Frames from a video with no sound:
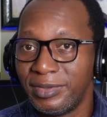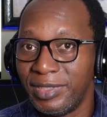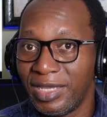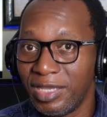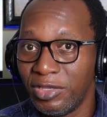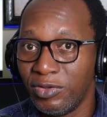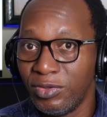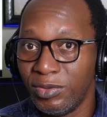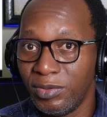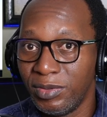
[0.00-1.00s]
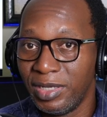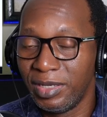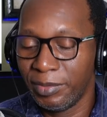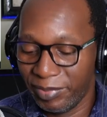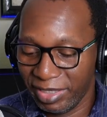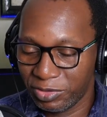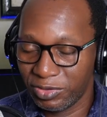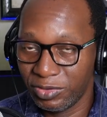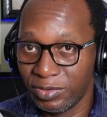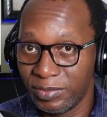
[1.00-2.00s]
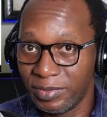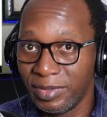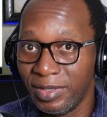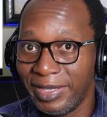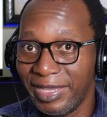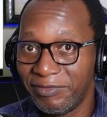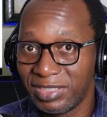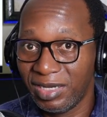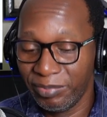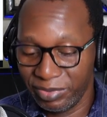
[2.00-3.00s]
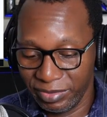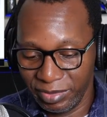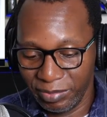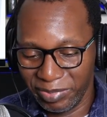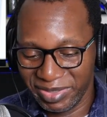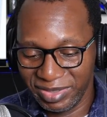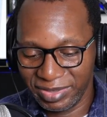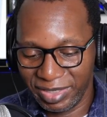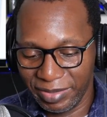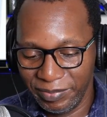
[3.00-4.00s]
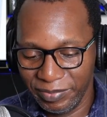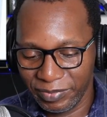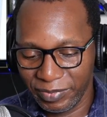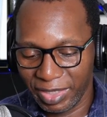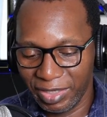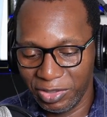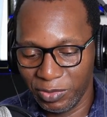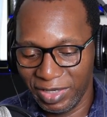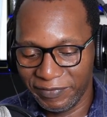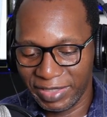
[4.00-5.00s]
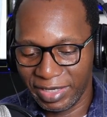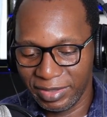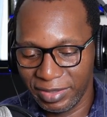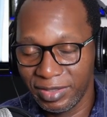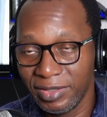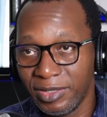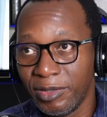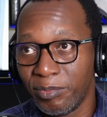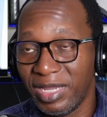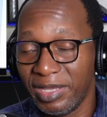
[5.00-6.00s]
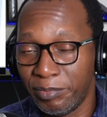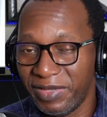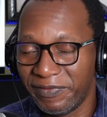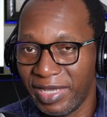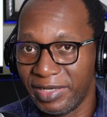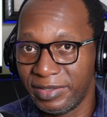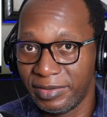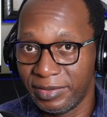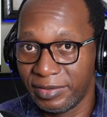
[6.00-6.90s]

taking you back to F sharp, but this time in your left hand play a B flat.